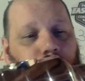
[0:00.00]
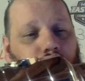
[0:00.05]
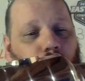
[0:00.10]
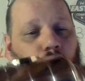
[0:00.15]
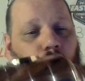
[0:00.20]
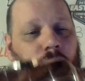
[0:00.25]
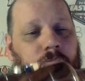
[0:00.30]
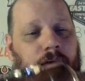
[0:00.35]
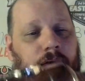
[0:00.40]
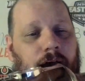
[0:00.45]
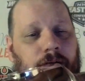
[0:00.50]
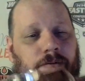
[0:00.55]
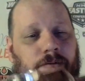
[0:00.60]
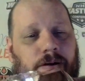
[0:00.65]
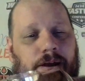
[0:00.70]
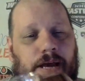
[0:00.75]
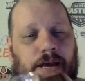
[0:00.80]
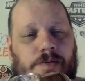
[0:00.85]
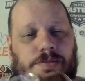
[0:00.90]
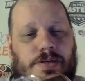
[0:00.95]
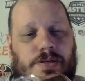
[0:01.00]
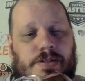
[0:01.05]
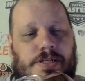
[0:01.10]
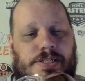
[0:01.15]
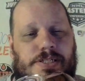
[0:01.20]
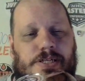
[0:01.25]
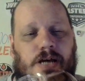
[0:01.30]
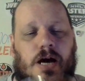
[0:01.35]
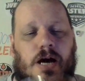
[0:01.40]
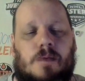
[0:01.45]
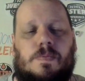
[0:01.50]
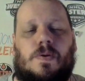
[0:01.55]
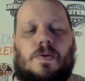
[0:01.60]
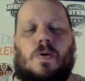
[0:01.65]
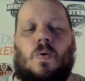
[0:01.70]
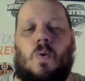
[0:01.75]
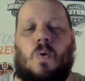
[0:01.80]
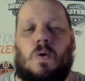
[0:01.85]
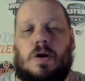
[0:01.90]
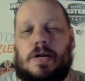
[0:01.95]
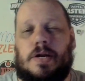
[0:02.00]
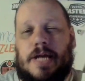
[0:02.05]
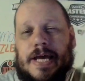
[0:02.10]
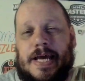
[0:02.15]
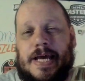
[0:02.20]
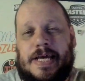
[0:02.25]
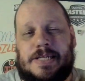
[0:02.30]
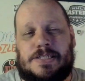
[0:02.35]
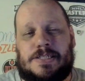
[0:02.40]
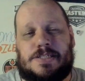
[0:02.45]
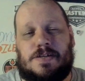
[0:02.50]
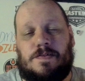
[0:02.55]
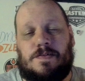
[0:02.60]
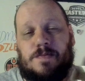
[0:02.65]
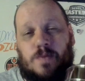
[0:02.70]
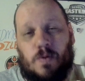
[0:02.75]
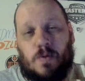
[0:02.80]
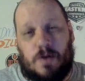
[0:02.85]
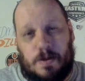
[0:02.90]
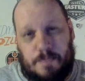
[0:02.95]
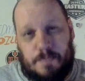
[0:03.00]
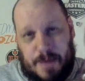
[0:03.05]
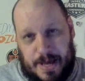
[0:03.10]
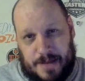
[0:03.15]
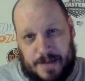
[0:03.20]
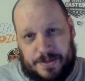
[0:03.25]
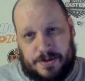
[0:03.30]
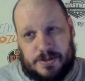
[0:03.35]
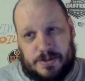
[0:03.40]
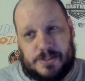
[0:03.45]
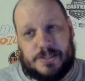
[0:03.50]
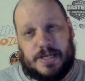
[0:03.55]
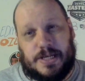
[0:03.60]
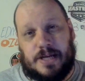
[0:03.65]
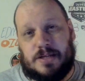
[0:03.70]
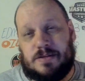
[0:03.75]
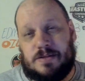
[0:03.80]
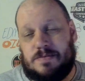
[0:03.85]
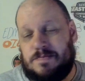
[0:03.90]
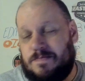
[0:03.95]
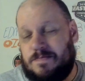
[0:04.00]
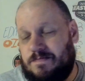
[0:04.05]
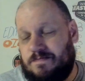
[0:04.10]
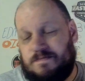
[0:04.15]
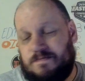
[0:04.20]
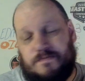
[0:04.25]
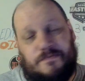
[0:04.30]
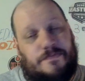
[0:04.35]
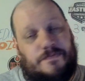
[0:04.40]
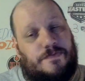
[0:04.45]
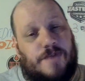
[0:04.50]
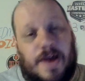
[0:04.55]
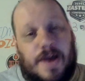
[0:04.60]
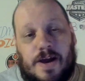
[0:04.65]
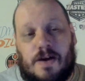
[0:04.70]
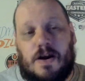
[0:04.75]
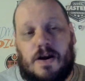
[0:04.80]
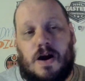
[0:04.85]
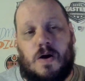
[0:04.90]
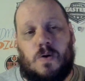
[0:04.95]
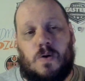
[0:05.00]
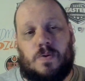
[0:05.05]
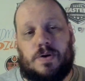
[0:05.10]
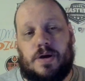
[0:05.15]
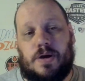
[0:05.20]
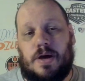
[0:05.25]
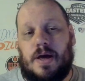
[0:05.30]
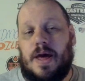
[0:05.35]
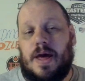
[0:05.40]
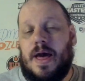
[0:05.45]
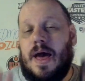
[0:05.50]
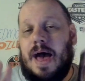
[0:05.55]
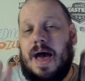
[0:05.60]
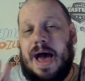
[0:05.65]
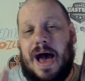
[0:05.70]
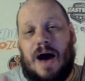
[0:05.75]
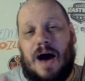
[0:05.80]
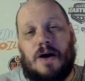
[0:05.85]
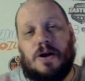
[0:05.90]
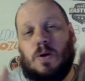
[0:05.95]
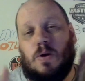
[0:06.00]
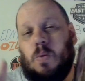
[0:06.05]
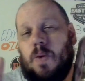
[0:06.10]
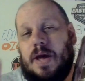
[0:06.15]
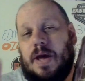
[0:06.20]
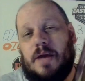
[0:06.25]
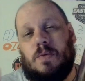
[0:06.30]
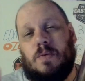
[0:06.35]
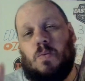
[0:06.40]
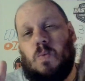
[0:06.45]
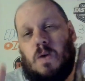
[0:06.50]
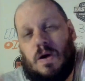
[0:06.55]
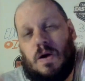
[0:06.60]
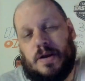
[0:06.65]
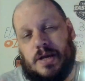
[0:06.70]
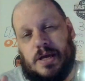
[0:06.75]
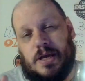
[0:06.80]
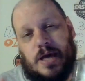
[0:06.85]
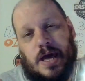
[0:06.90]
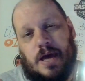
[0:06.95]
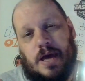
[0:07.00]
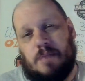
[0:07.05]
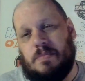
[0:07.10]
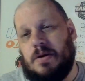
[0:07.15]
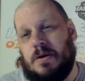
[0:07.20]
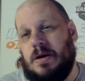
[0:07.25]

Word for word: we have our names on this cup or it is the Florida Panthers that figure out how to win one game,